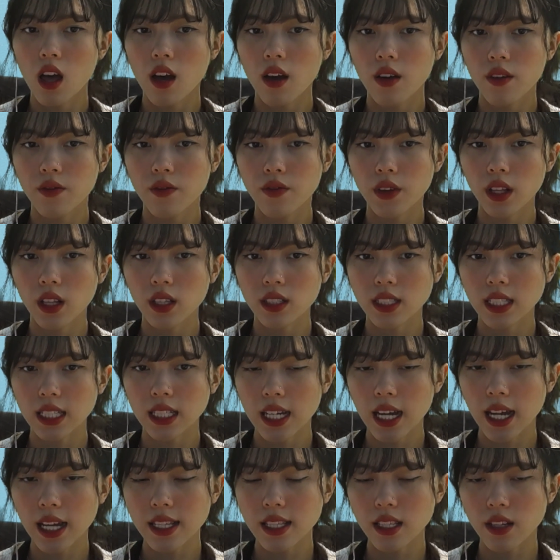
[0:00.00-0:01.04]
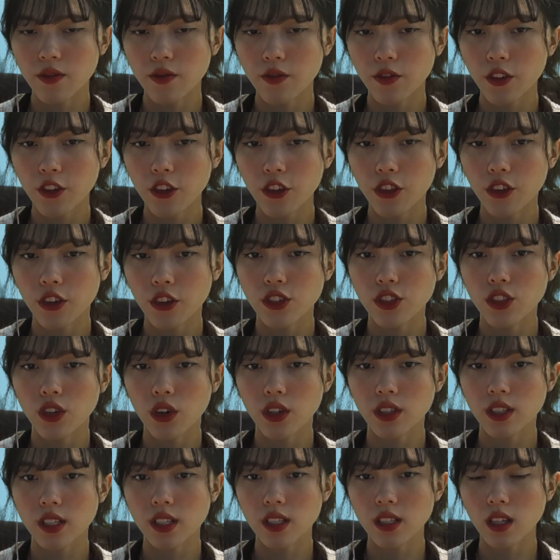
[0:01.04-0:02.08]
Phil denies further
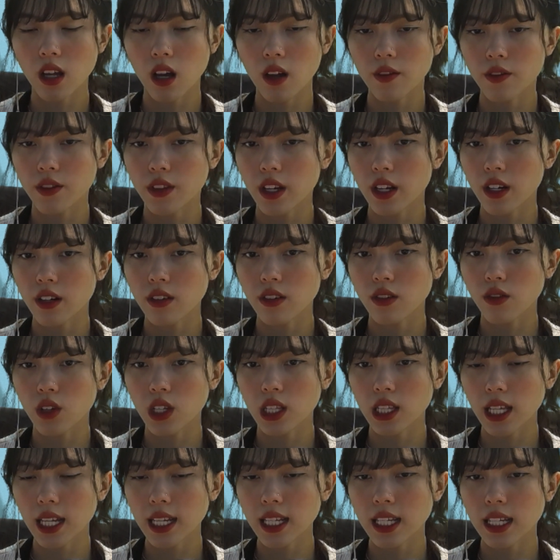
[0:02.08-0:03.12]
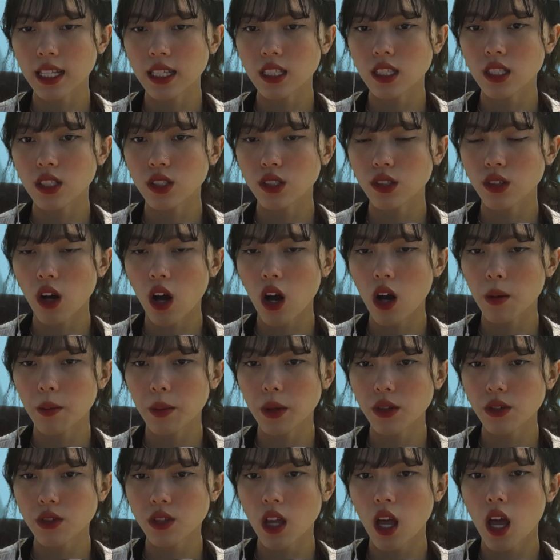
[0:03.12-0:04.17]
charges of their relating to
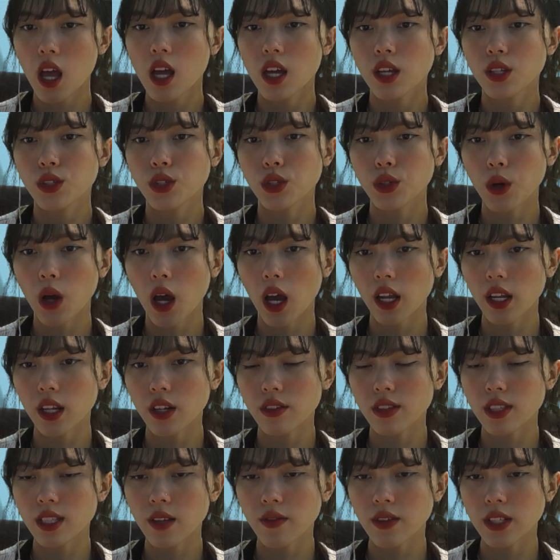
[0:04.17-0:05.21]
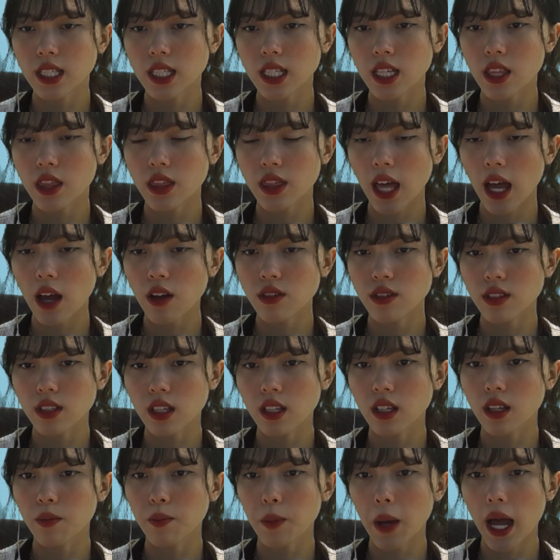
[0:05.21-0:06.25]
almost
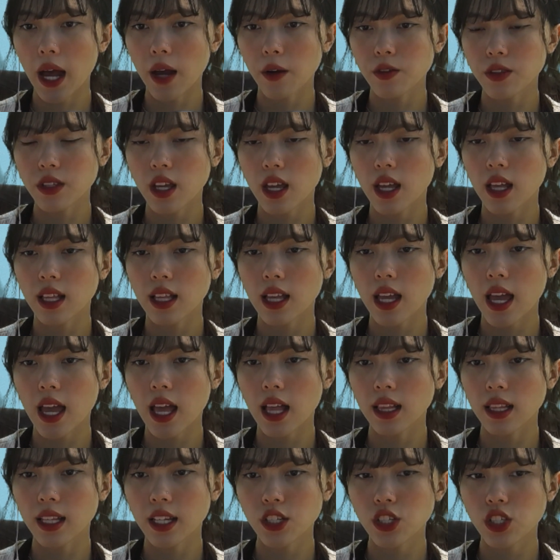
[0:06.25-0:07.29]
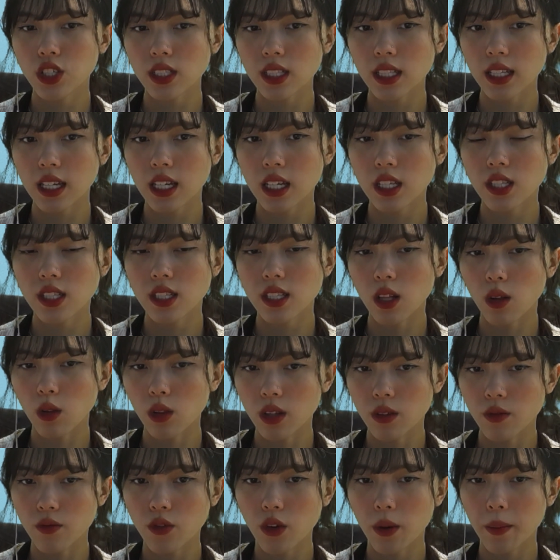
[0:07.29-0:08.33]
£270,000 allegedly
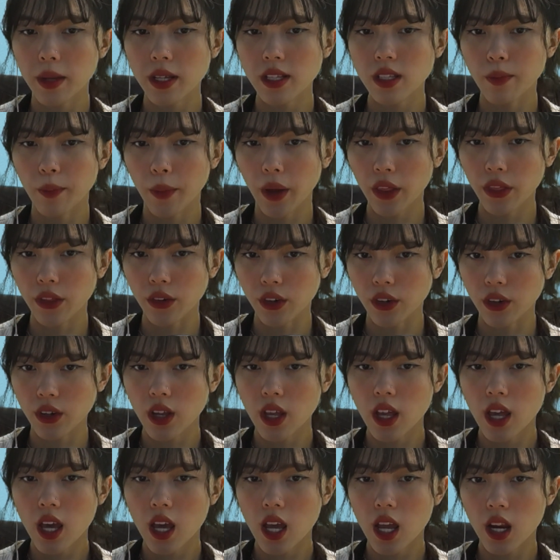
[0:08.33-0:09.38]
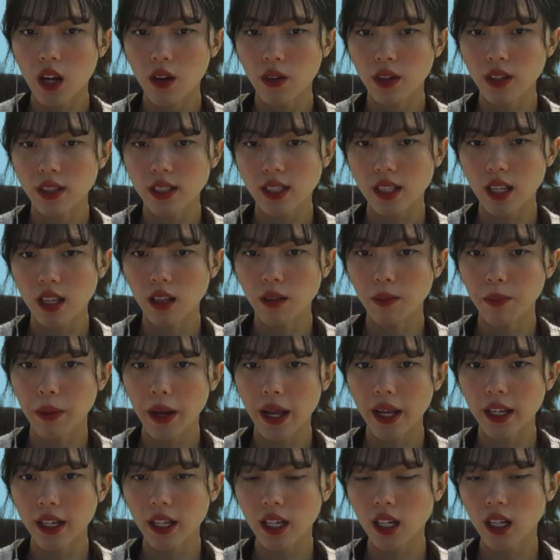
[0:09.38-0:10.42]
stolen from his mother, Irisel
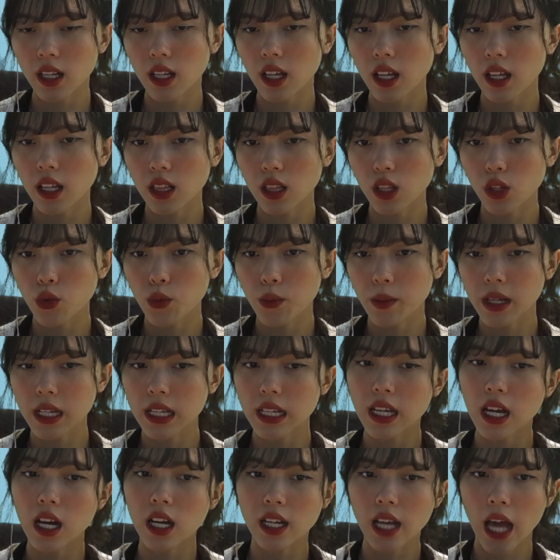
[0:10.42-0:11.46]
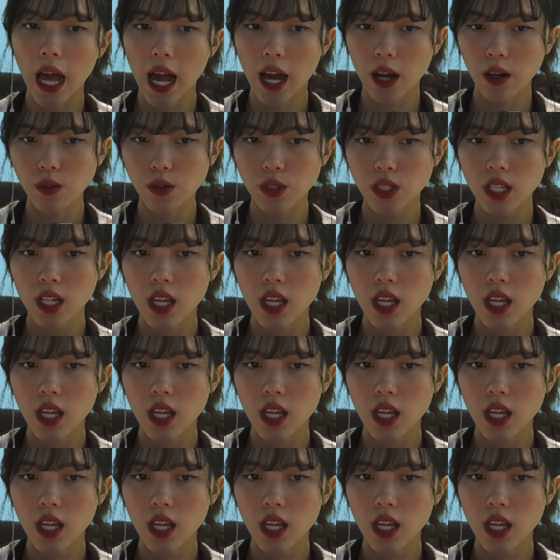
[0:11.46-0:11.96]
Bank Lumley account.